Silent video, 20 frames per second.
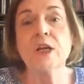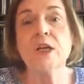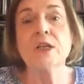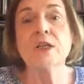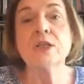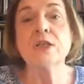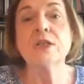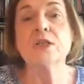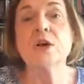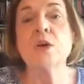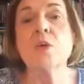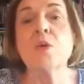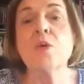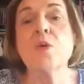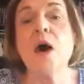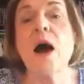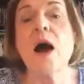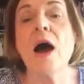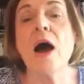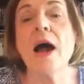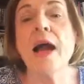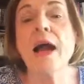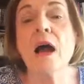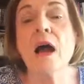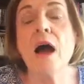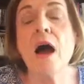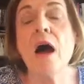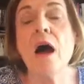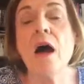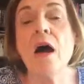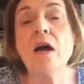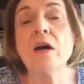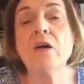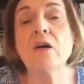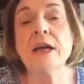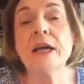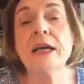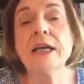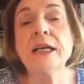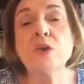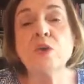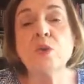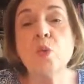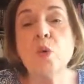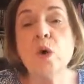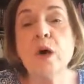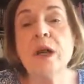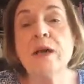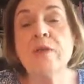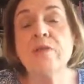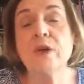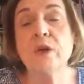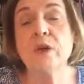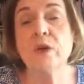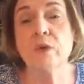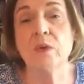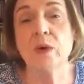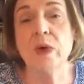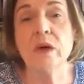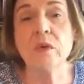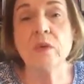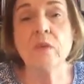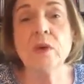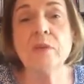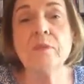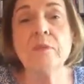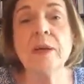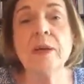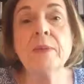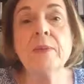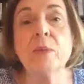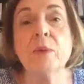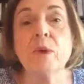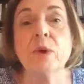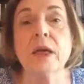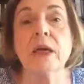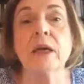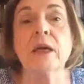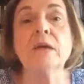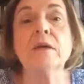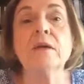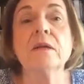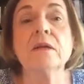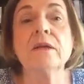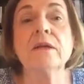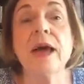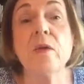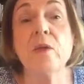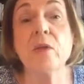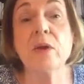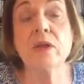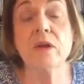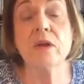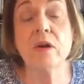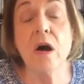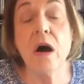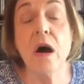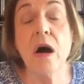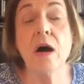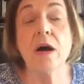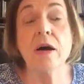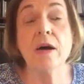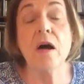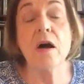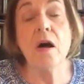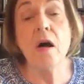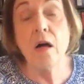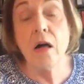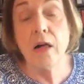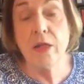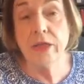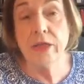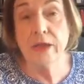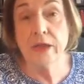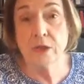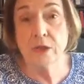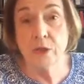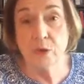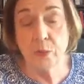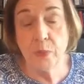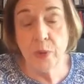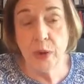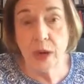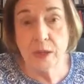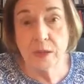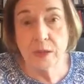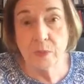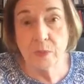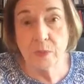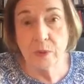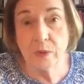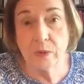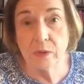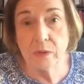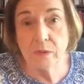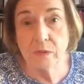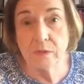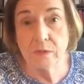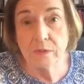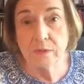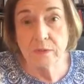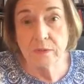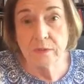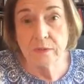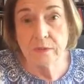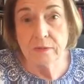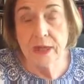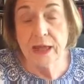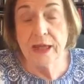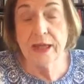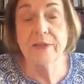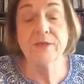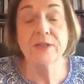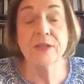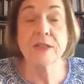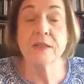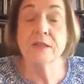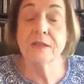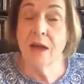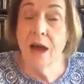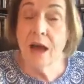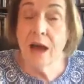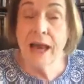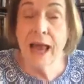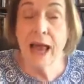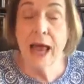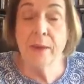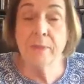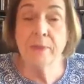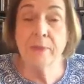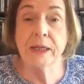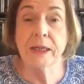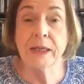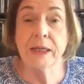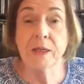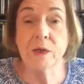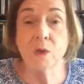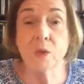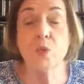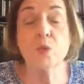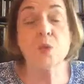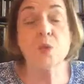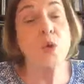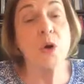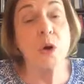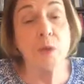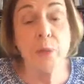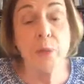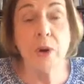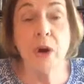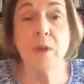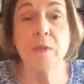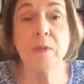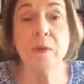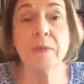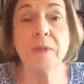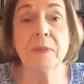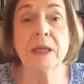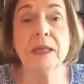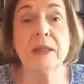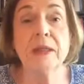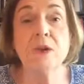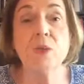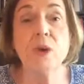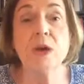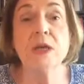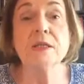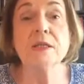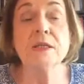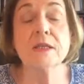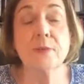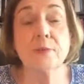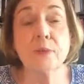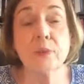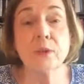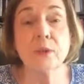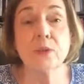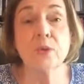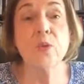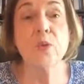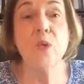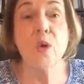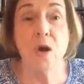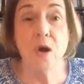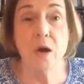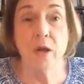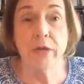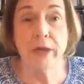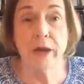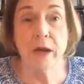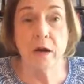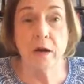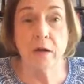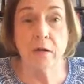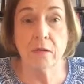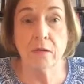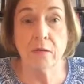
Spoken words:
So I honor each one of you in remembering that with God, all things are possible. And if it's not happening, we're probably the ones that put the wall there.